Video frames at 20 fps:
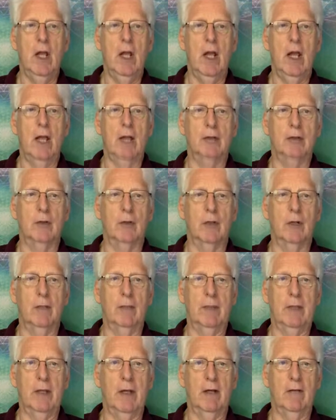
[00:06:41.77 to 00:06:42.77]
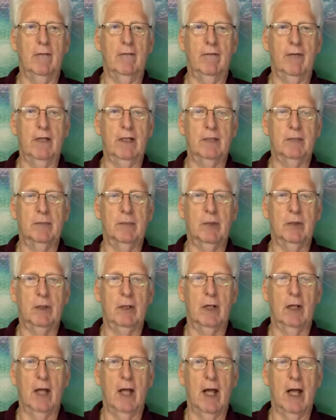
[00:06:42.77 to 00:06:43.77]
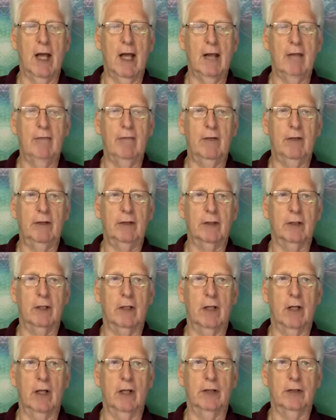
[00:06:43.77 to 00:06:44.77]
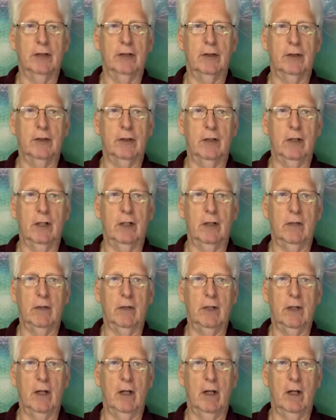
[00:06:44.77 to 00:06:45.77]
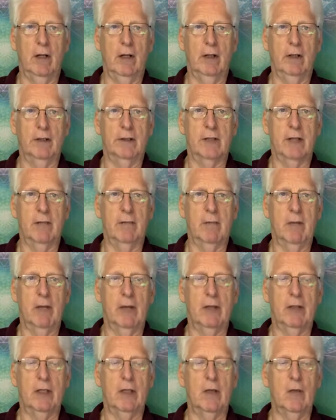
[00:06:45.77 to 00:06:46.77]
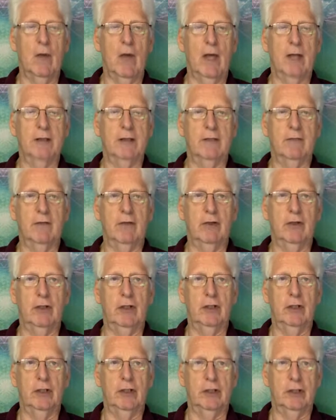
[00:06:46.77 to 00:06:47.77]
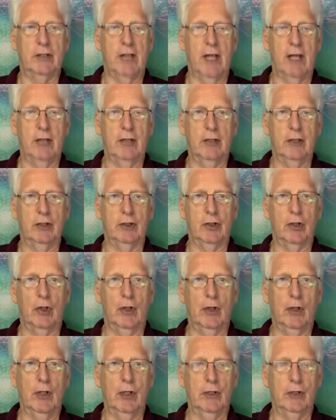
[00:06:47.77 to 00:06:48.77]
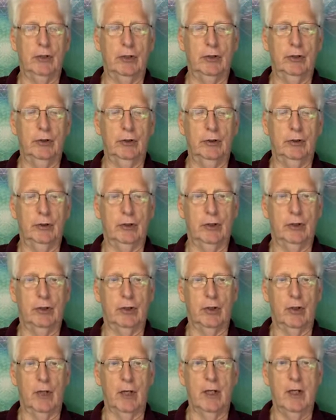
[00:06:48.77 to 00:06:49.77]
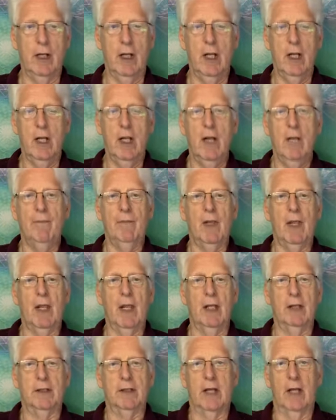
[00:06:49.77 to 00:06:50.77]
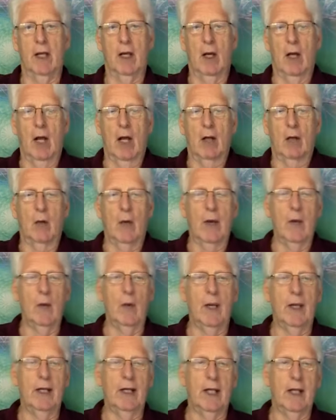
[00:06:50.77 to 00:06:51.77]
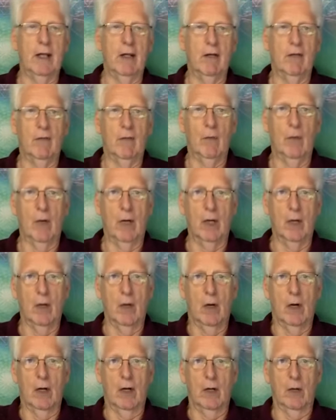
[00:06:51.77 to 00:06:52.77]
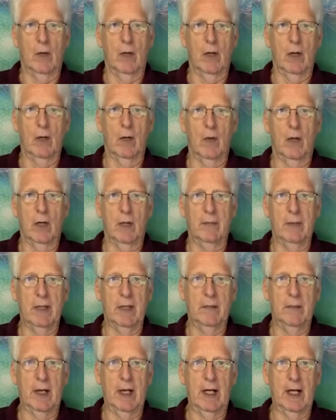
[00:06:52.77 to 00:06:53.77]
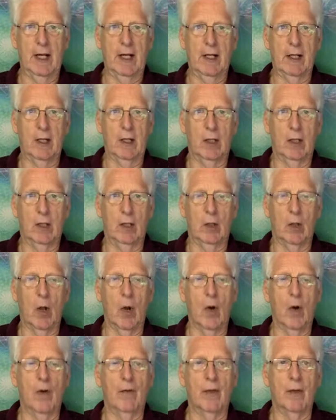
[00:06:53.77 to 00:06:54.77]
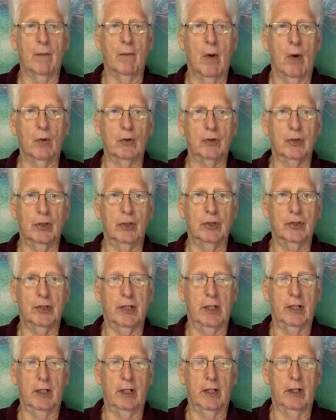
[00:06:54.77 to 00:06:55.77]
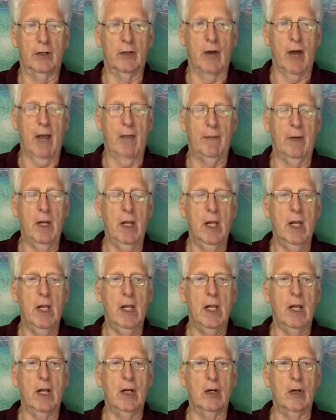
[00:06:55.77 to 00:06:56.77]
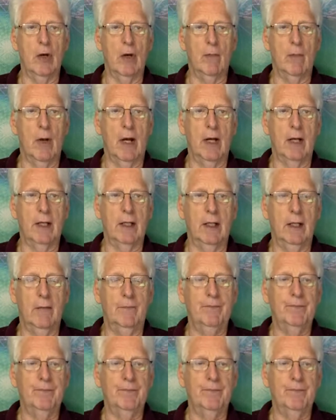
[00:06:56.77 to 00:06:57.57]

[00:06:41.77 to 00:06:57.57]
It's going to be on Facebook Live. It's going to cost you $33 a month US if you decide to choose to join. It's a great way to get you from where you are to where you want to be by letting go of the emotions that are trapped in your body